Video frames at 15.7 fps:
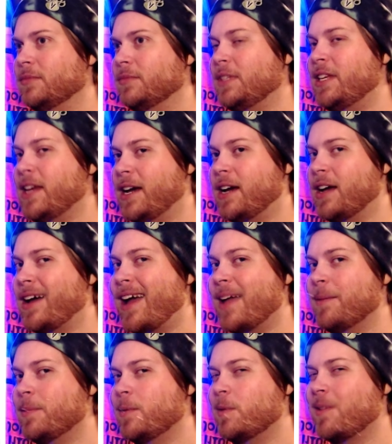in the
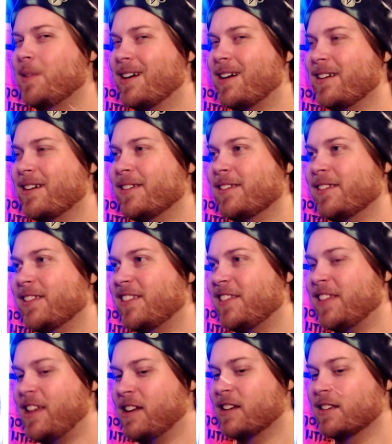comments so I know that you
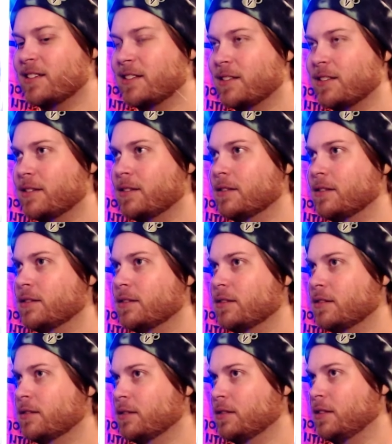made it to the end of the
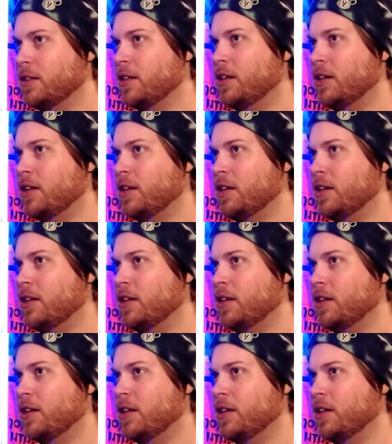video.